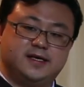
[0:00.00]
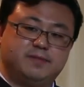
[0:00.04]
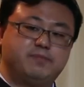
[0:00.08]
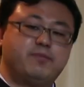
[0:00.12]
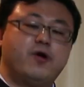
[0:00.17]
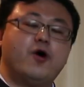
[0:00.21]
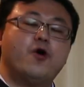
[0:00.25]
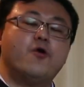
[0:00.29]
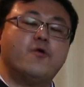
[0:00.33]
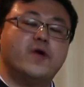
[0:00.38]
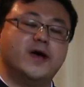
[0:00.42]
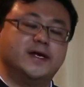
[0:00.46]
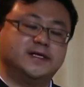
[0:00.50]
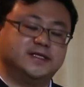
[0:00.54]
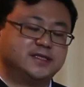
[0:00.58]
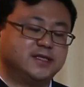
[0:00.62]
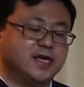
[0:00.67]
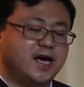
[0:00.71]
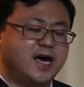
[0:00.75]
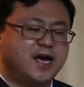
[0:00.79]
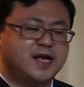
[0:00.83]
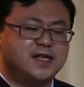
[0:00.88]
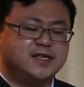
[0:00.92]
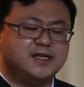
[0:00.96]
province,
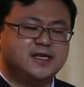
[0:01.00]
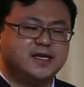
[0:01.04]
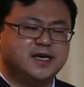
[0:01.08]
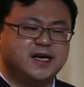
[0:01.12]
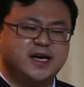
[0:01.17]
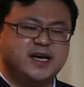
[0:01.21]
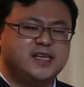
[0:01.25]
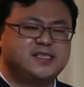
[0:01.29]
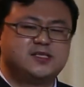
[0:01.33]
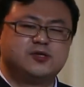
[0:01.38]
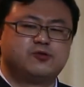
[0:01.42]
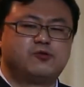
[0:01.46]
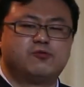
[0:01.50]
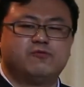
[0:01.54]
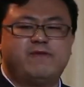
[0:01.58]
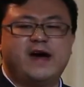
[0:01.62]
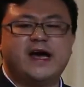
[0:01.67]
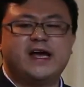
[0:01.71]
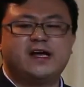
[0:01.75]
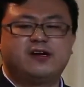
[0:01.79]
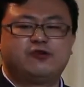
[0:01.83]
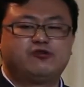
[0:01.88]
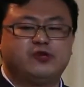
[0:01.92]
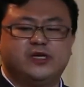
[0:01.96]
and it's
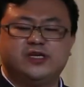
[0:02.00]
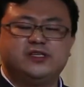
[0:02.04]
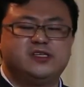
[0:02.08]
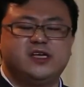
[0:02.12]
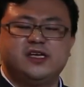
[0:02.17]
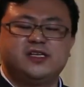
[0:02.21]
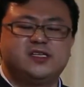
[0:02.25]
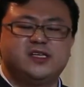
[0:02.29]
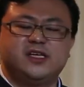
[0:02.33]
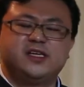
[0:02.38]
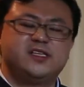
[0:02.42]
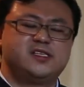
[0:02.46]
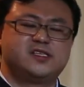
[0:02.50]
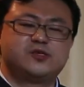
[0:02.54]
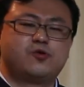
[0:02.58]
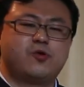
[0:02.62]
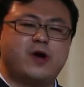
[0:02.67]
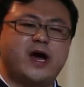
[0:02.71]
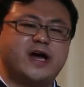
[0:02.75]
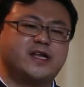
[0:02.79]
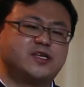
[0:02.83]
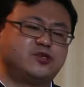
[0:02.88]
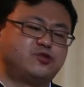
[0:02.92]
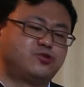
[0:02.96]

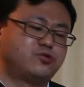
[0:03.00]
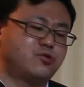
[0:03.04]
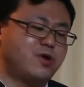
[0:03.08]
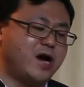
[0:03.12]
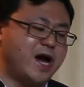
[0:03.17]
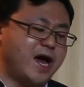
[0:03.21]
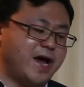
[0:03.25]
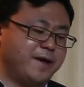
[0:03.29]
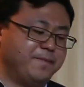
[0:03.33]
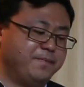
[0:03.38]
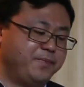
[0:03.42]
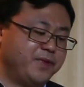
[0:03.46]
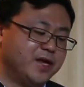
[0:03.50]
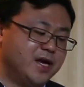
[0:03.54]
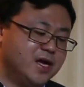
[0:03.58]
quite dry.